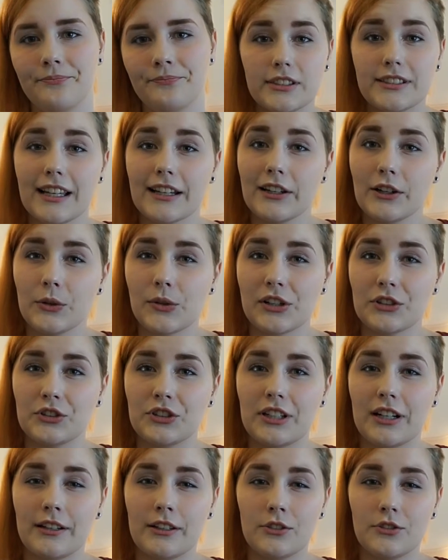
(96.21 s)
The second
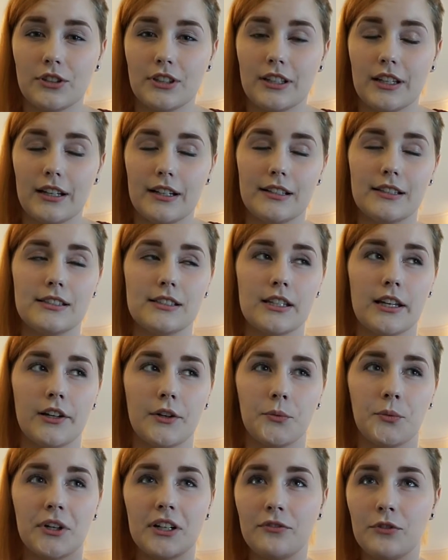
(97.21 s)
question I usually get is,
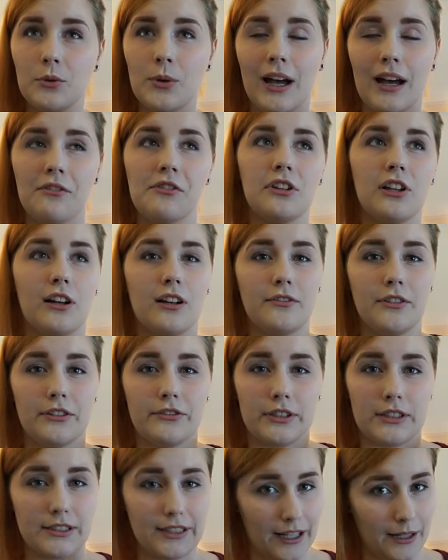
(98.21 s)
what if you have a lot of
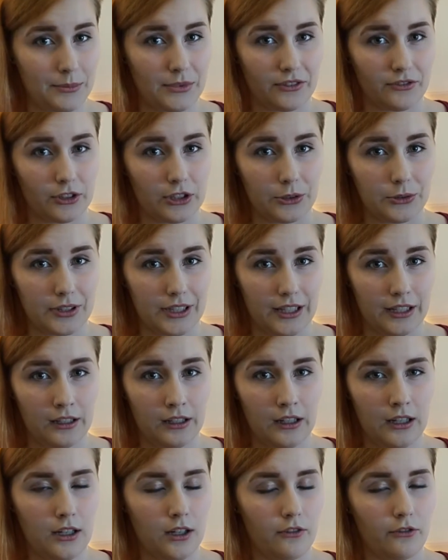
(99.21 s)
different types of clothing?
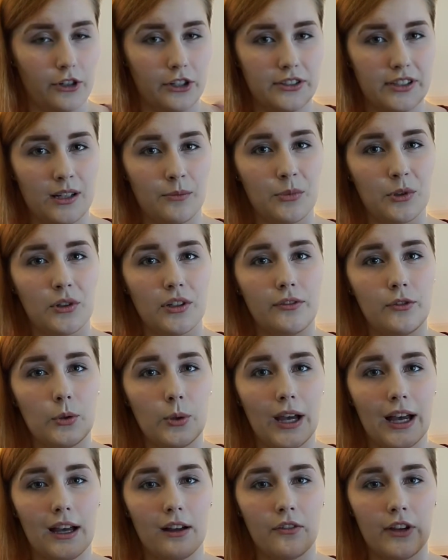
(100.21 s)
For example, if you
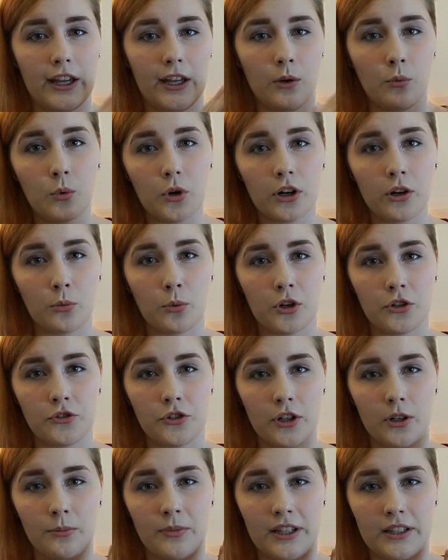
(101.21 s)
have a work
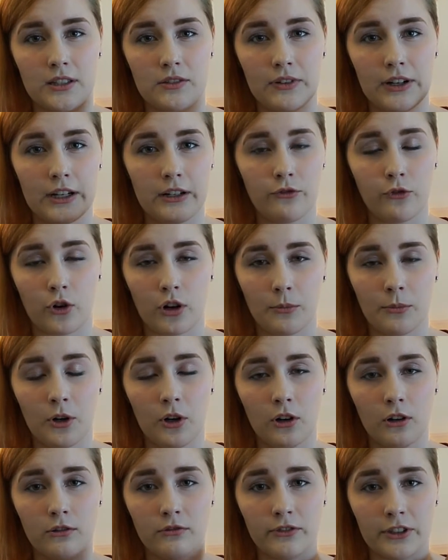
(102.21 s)
wardrobe that's very
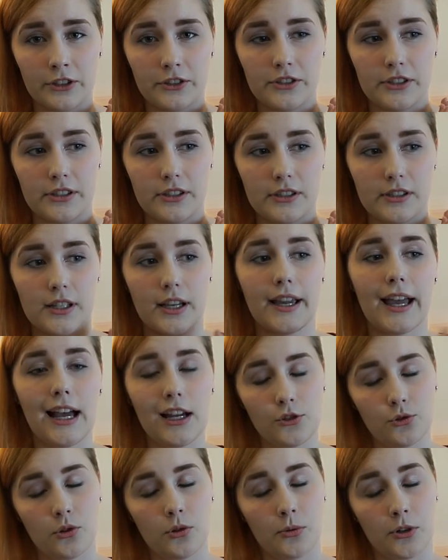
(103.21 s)
formal versus a
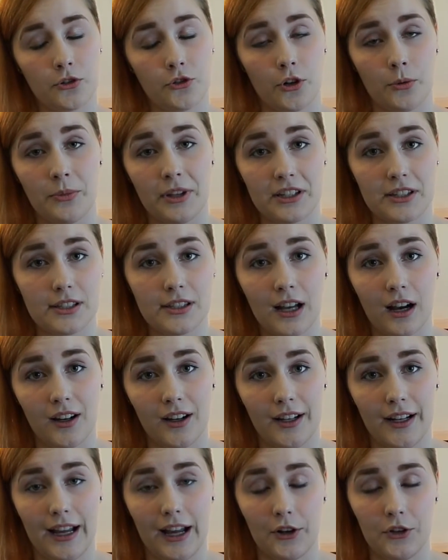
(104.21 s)
casual wardrobe that's
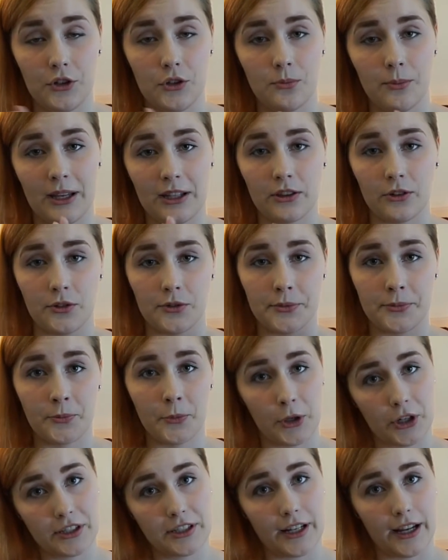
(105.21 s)
not, how do you make those
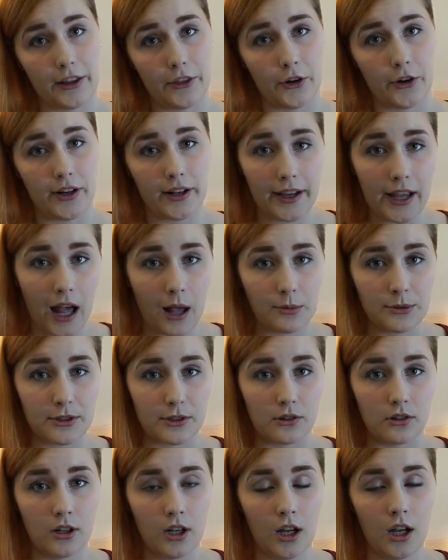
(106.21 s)
work together in a
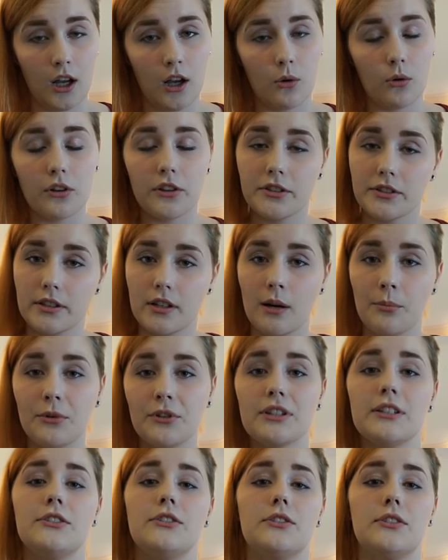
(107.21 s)
capsule? Well, there's a couple
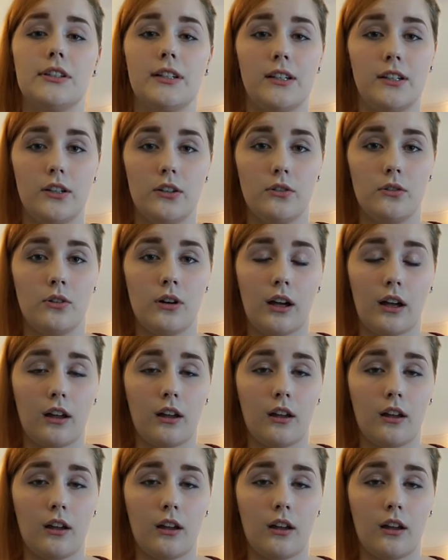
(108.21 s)
things you can do.